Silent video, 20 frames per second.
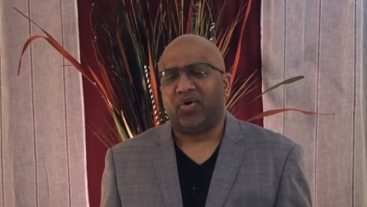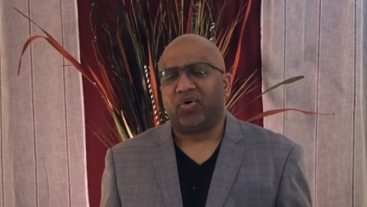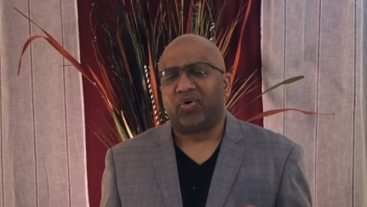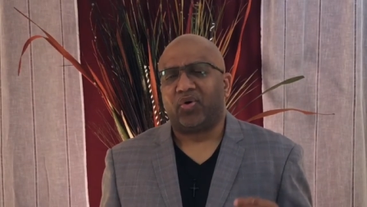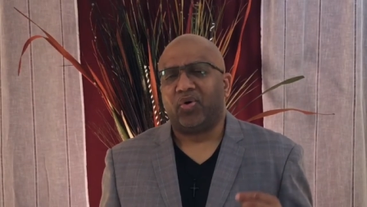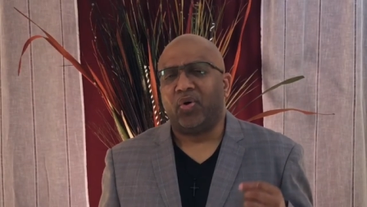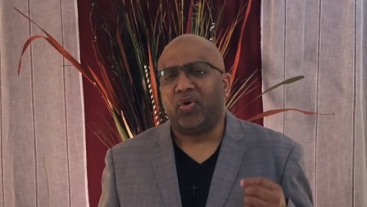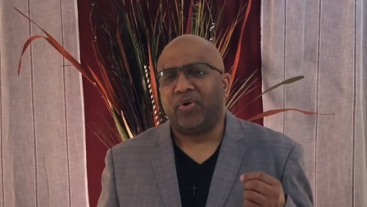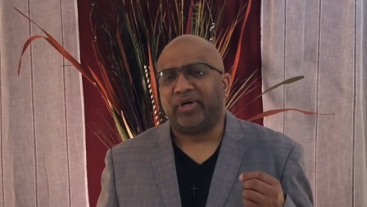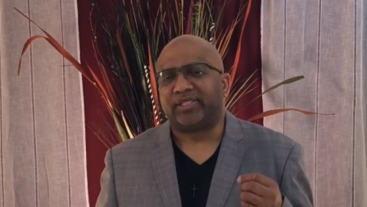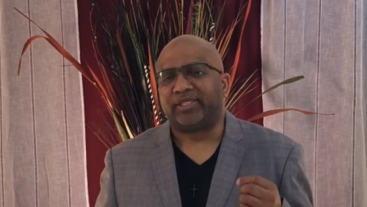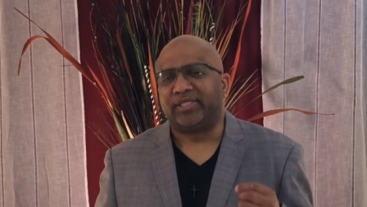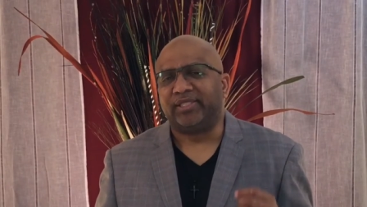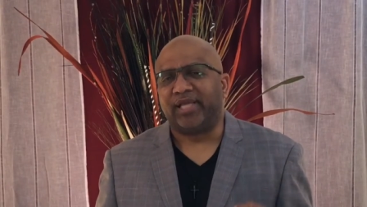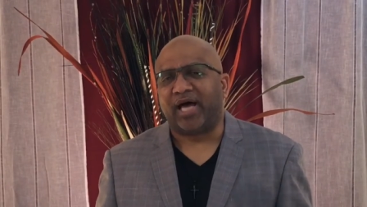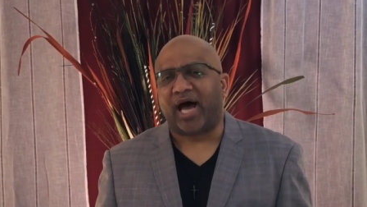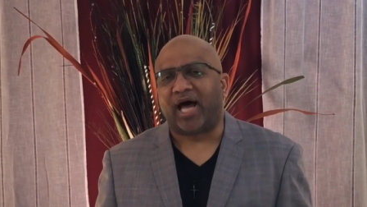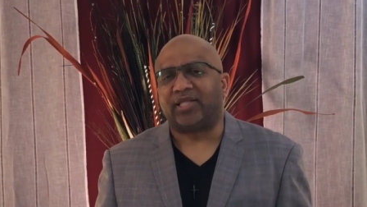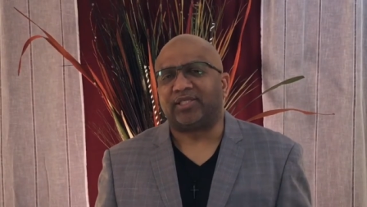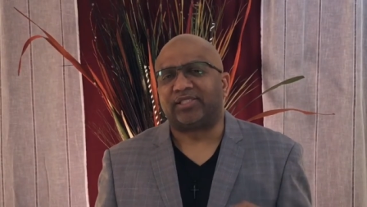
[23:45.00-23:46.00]
who is
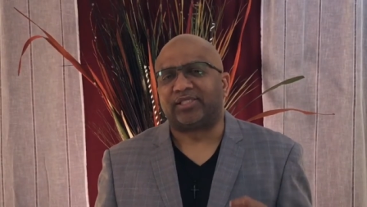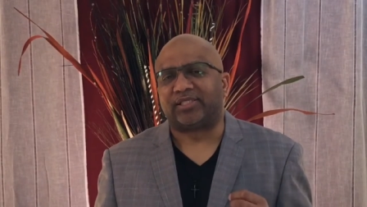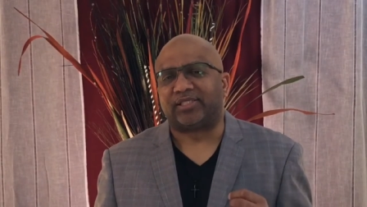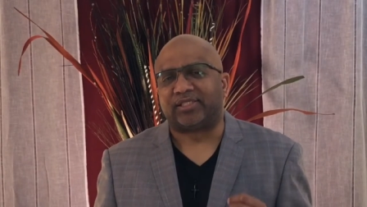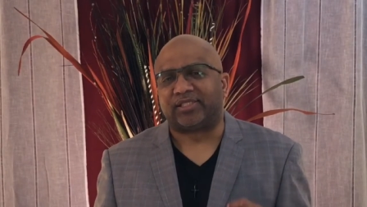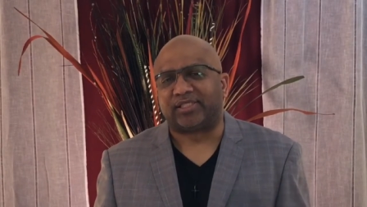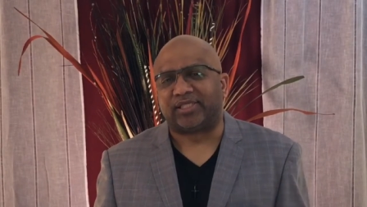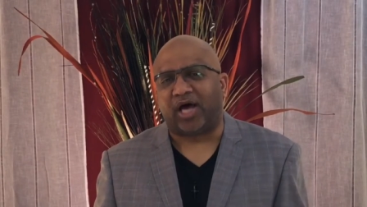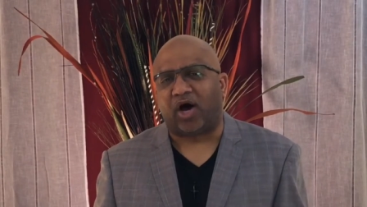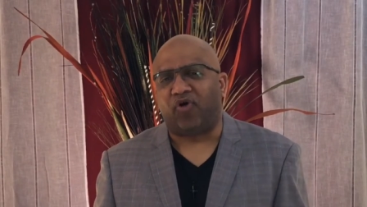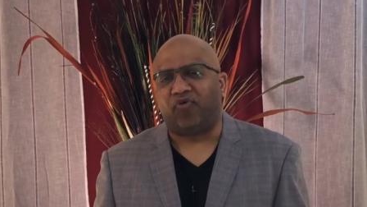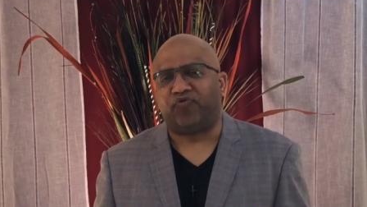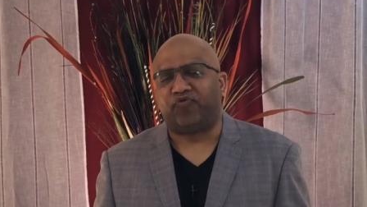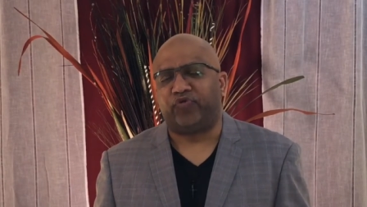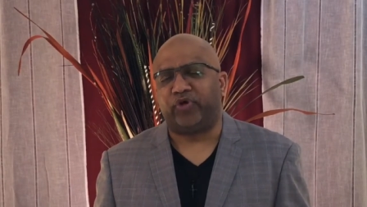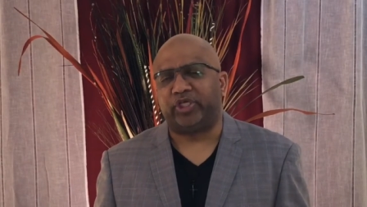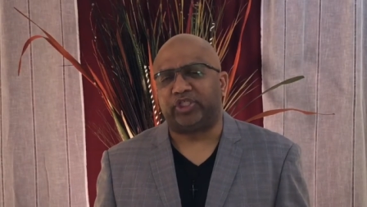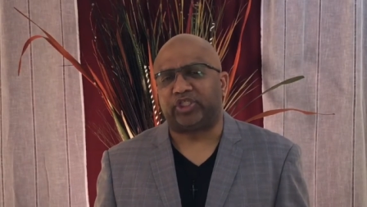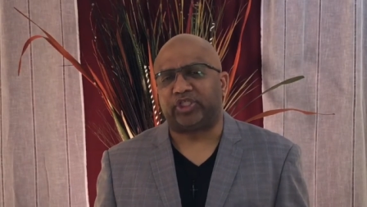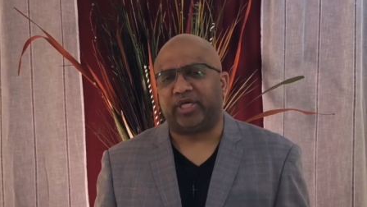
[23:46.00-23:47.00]
not
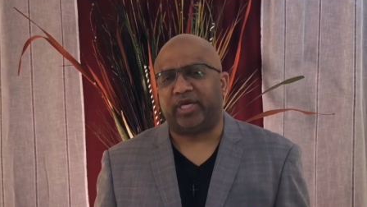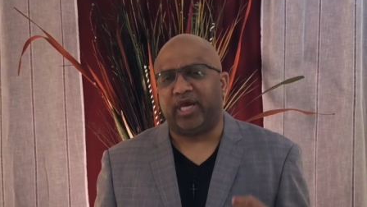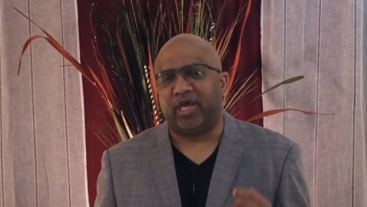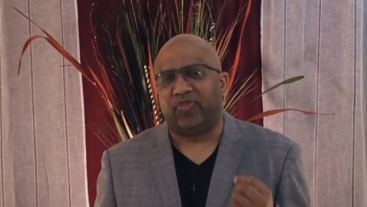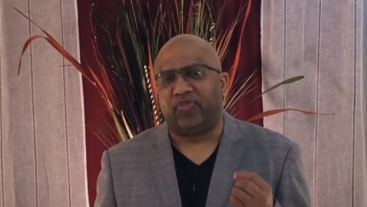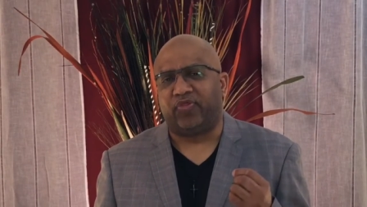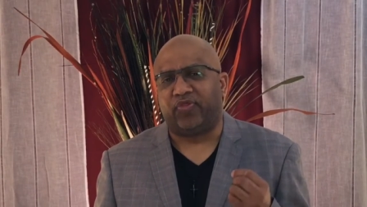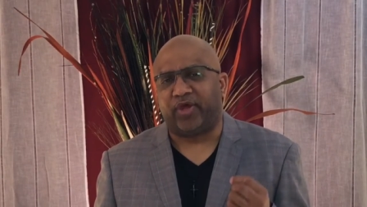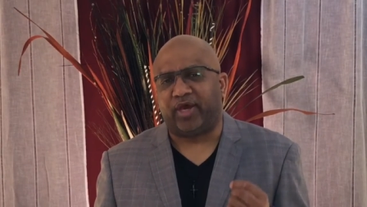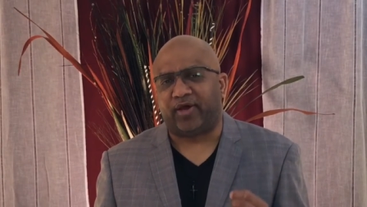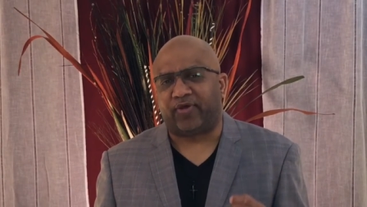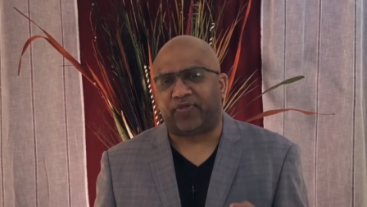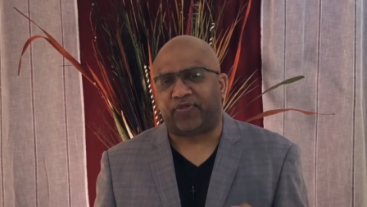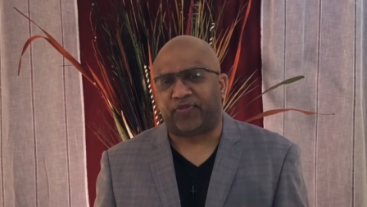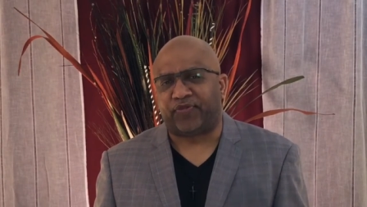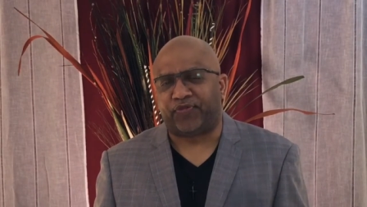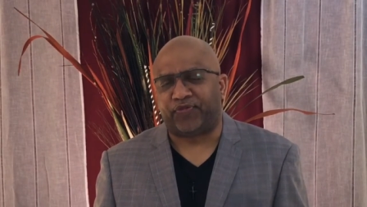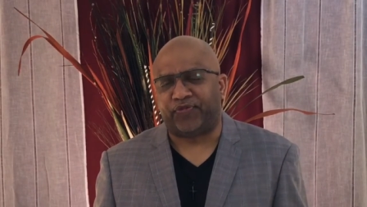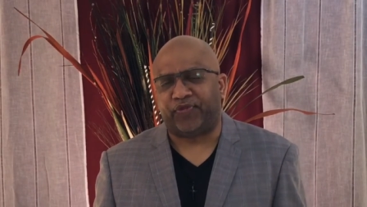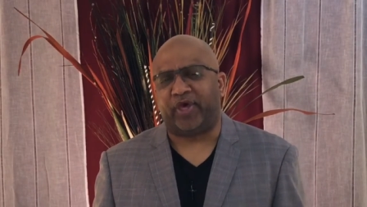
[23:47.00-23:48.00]
selfish in their
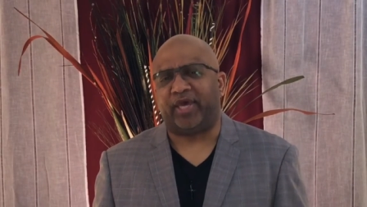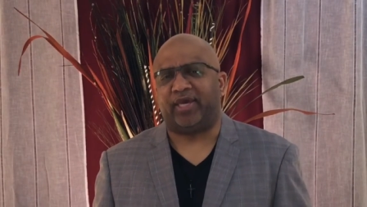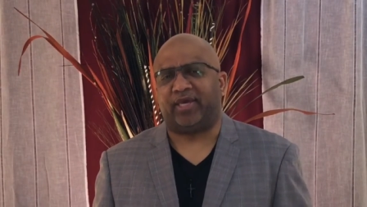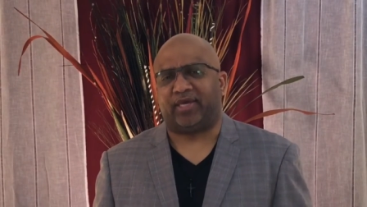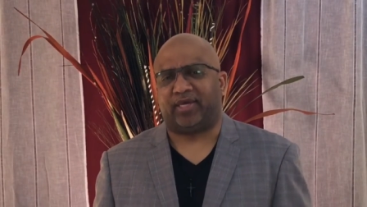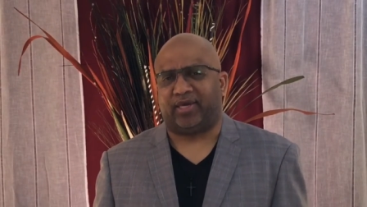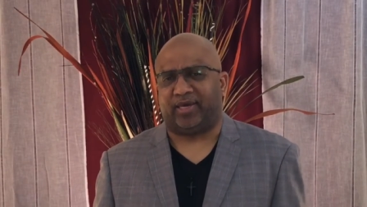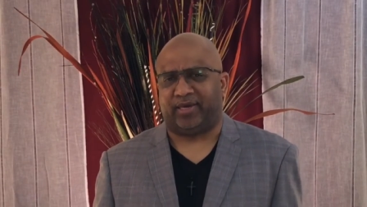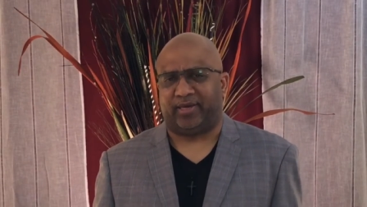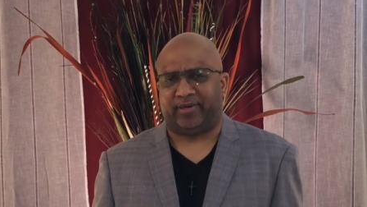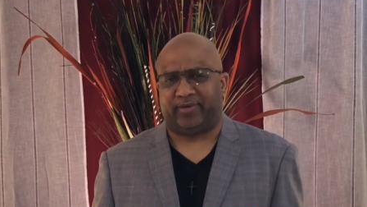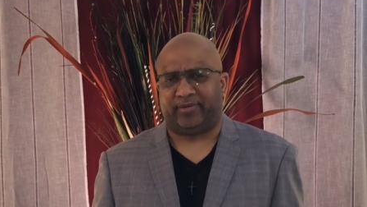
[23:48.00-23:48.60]
thinking,